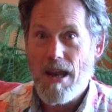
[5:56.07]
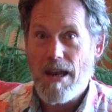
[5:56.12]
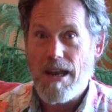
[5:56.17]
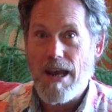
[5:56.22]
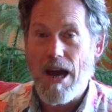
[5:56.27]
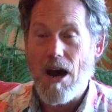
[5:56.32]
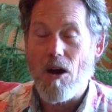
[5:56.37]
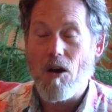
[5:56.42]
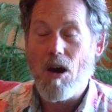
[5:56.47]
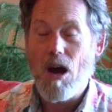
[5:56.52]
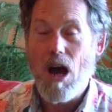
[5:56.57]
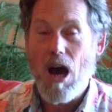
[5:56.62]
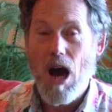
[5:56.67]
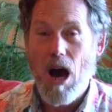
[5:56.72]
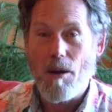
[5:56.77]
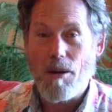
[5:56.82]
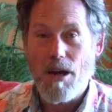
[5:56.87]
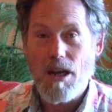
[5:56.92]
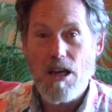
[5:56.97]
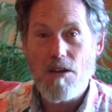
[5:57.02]
Now,
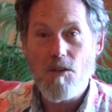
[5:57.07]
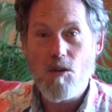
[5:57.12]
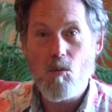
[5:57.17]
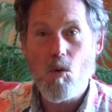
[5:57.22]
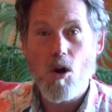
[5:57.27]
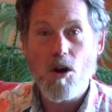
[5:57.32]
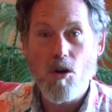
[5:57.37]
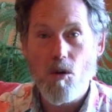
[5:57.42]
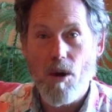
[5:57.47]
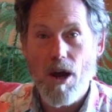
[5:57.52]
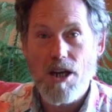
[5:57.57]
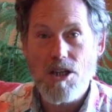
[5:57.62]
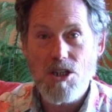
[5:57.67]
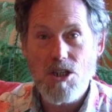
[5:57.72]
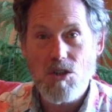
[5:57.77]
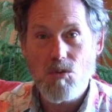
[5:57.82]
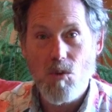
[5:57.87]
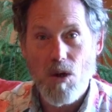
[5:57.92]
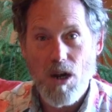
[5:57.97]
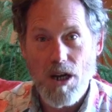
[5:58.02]
I'm going to give you more
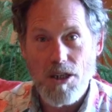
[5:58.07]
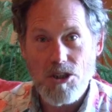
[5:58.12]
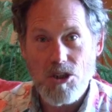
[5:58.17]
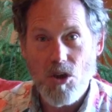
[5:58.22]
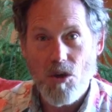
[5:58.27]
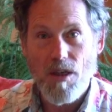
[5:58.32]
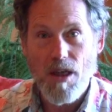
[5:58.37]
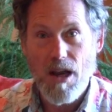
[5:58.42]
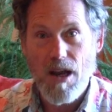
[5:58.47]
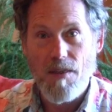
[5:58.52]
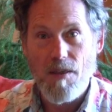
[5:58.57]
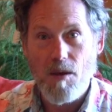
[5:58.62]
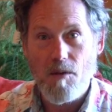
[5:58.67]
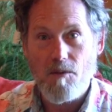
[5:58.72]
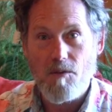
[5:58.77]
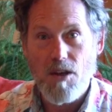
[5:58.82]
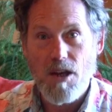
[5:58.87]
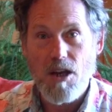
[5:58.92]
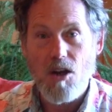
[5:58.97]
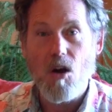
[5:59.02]
directions when I show that on the
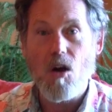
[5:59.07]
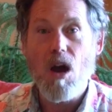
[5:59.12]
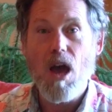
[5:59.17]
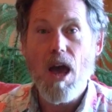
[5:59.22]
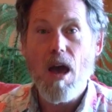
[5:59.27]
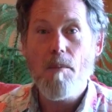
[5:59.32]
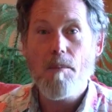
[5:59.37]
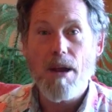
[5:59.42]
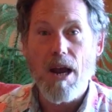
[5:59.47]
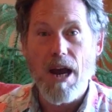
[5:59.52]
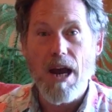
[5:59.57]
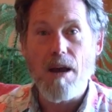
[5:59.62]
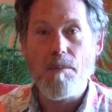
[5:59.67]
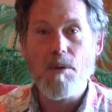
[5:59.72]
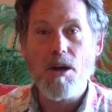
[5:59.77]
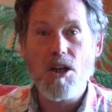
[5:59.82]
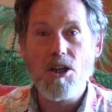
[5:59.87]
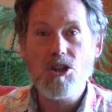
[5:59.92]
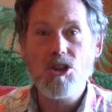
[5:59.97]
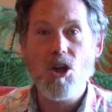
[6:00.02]
video, but I am
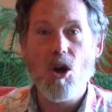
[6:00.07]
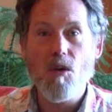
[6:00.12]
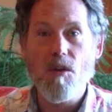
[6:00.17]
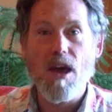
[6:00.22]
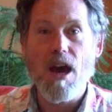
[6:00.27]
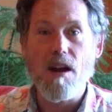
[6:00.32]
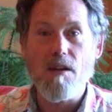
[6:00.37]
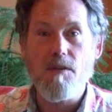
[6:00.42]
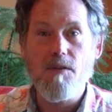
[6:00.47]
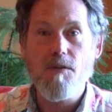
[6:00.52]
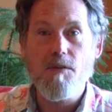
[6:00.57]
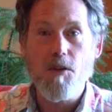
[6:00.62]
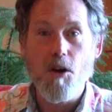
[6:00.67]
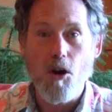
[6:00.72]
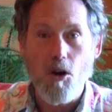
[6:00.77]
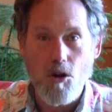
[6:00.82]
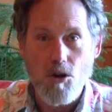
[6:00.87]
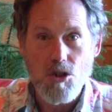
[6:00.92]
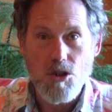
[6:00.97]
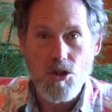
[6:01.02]
going to show that
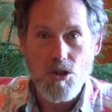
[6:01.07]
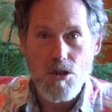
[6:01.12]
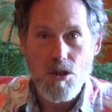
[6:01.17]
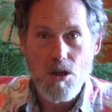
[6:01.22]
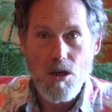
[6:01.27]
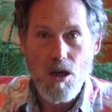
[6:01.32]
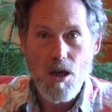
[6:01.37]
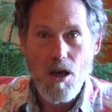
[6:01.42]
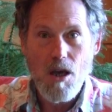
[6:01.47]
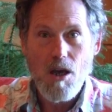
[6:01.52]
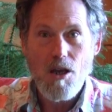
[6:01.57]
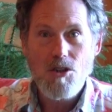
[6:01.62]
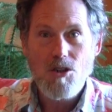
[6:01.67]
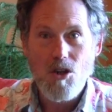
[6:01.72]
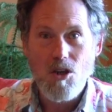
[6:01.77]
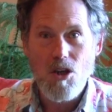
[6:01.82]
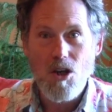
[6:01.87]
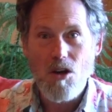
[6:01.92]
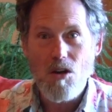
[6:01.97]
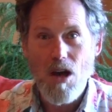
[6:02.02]
first
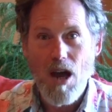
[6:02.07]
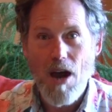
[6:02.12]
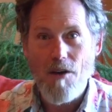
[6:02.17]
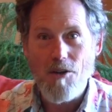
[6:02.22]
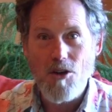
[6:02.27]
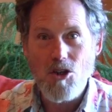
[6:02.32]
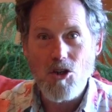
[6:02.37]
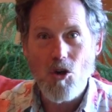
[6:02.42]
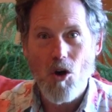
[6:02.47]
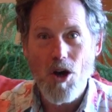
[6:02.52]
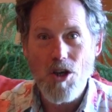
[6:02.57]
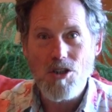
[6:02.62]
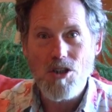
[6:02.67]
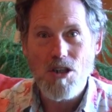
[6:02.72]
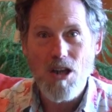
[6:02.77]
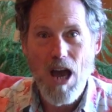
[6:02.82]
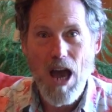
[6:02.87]
so you have a choice in